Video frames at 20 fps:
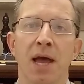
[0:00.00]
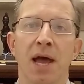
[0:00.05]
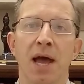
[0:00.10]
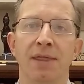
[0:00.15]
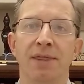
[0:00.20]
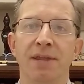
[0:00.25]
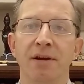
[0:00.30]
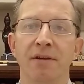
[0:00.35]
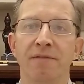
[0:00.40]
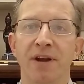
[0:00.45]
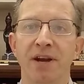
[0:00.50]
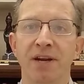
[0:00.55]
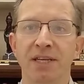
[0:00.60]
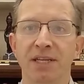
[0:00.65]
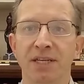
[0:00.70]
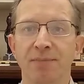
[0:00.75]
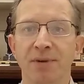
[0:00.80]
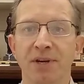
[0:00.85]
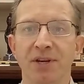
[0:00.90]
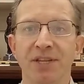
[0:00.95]
And they're a
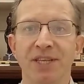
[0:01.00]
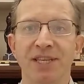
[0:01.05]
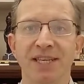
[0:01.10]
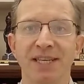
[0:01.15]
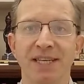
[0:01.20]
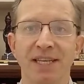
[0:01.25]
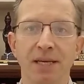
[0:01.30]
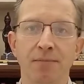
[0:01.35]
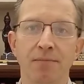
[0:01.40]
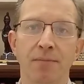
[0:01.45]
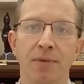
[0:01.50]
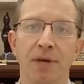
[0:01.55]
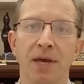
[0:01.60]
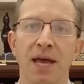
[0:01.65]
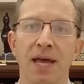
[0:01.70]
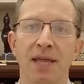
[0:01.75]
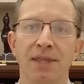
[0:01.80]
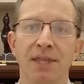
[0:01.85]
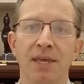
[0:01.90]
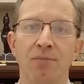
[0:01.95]
very experienced team,
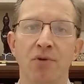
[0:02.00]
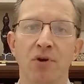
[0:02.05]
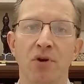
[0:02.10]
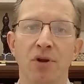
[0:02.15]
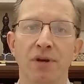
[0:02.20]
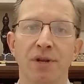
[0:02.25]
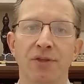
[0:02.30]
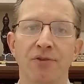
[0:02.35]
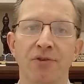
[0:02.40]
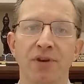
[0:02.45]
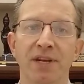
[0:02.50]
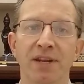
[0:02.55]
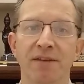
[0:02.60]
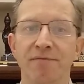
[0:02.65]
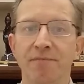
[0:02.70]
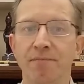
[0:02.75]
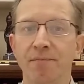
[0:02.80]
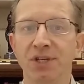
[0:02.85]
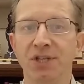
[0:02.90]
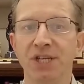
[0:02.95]
and they brought 3
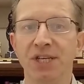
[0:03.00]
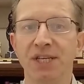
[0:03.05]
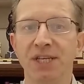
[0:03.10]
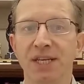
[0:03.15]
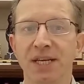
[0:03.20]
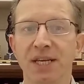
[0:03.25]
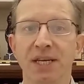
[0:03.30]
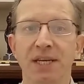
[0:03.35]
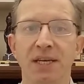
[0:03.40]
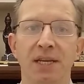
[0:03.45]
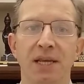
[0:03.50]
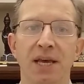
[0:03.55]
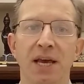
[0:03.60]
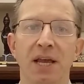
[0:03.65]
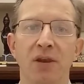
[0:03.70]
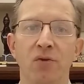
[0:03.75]
different machines in: